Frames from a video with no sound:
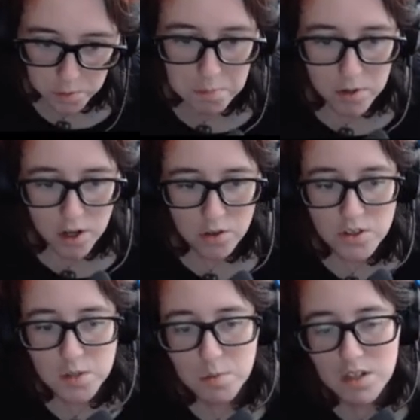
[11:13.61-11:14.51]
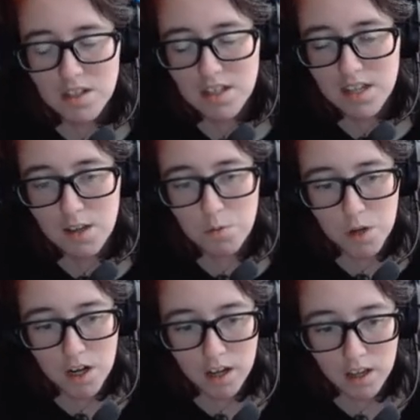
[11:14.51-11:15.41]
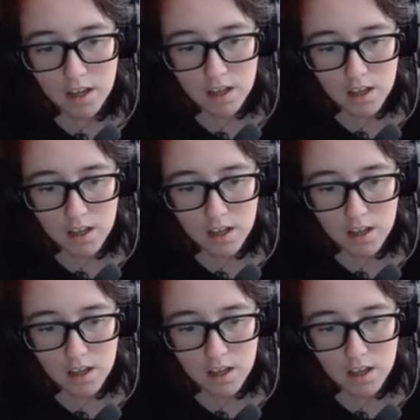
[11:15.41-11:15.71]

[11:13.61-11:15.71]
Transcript: when he brought your sweets and tea. Why?